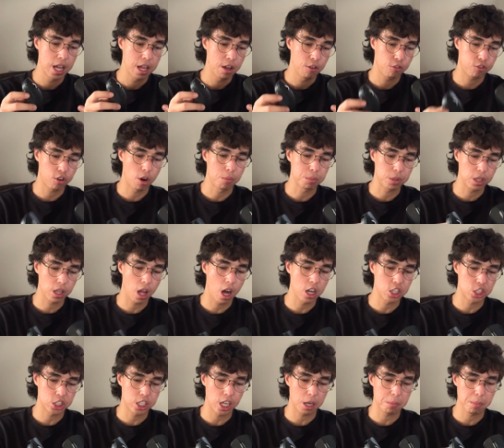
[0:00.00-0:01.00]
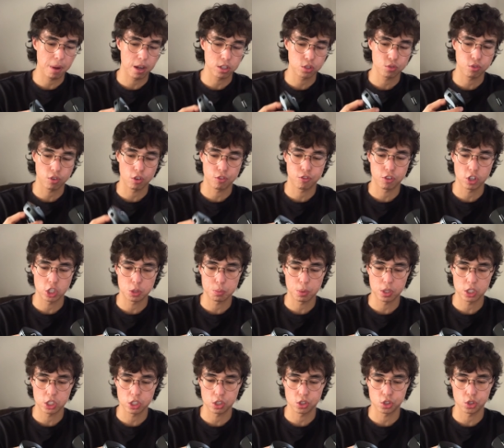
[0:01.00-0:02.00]
from the Logitech mouse for first
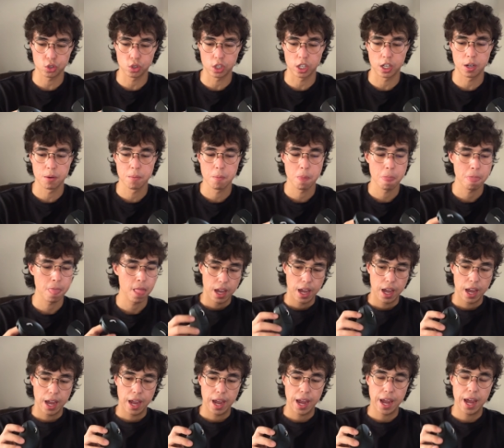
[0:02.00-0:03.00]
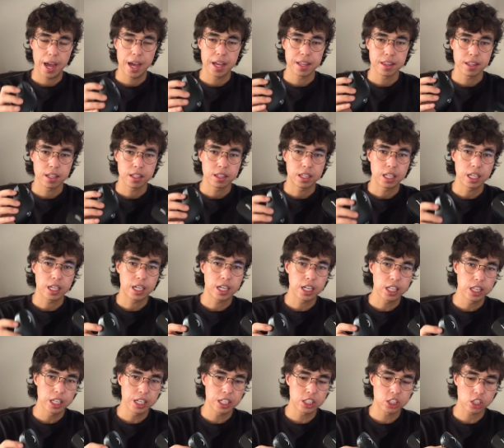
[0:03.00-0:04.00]
person shooter. And the
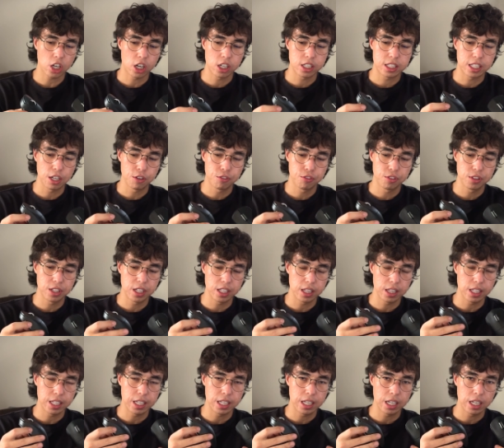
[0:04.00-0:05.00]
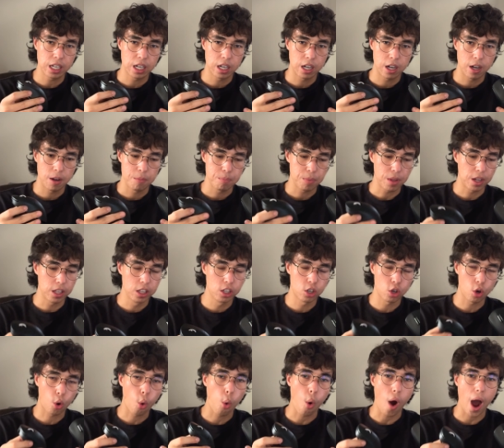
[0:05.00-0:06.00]
clicks are definitely um, a
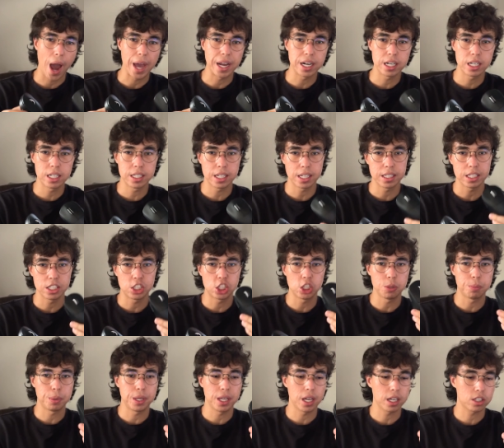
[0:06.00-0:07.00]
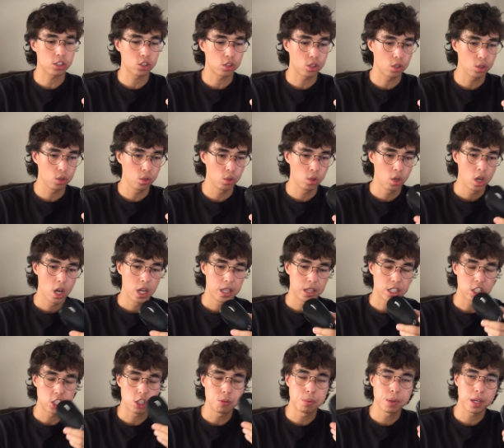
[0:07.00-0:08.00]
little quieter than the GPX2.
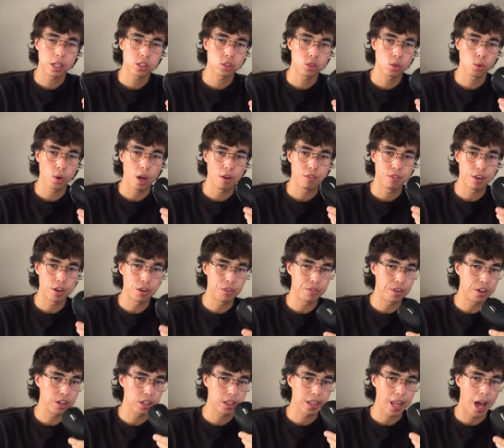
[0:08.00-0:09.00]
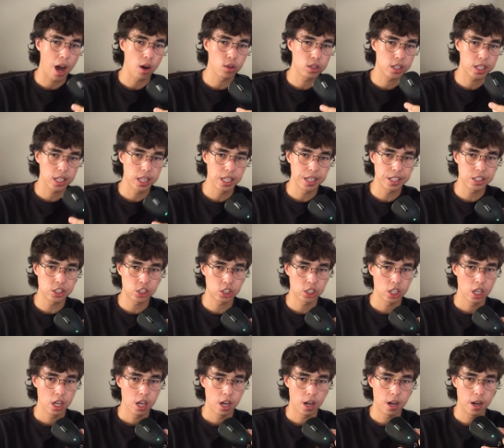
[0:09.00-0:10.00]
The GPX2 have very, very loud
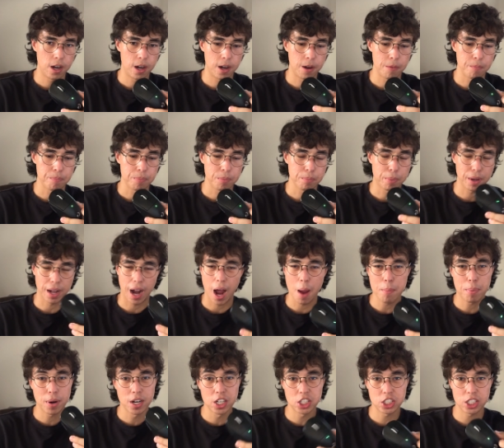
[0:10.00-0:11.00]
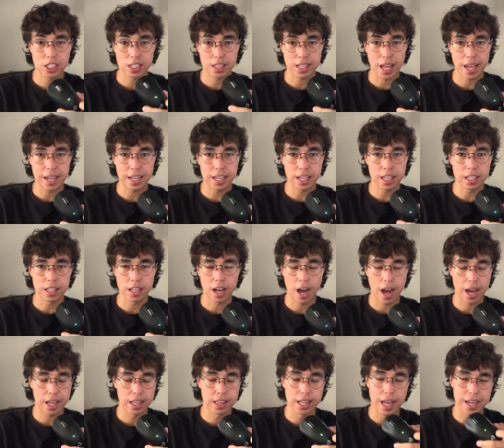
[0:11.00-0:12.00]
clicks, um, but I personally like it.
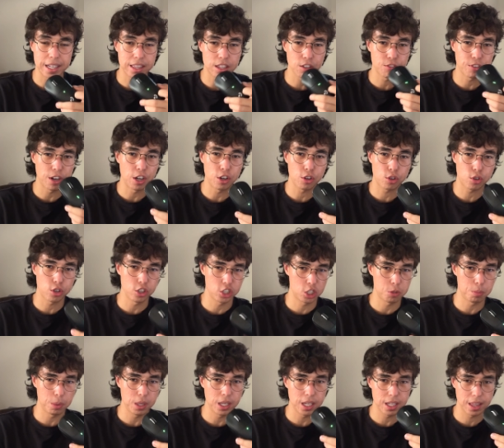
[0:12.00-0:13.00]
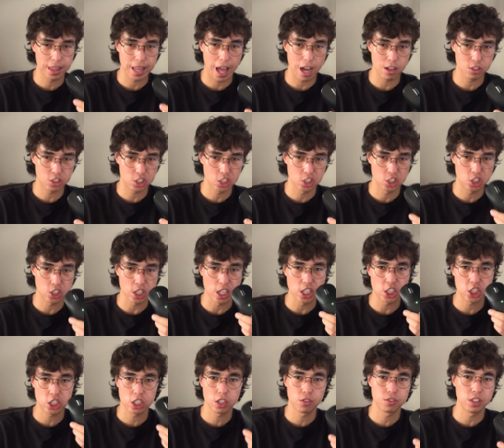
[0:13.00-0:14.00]
I like the very crispy and loud
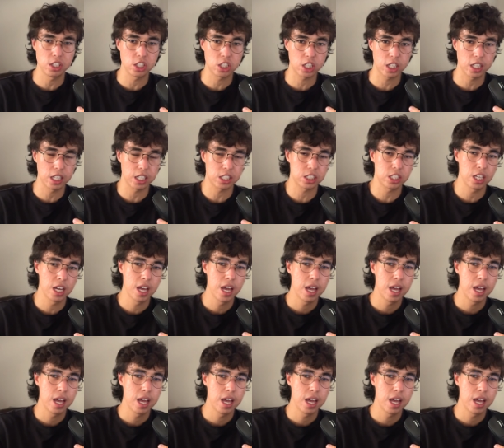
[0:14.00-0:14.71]
sensation of these clicks.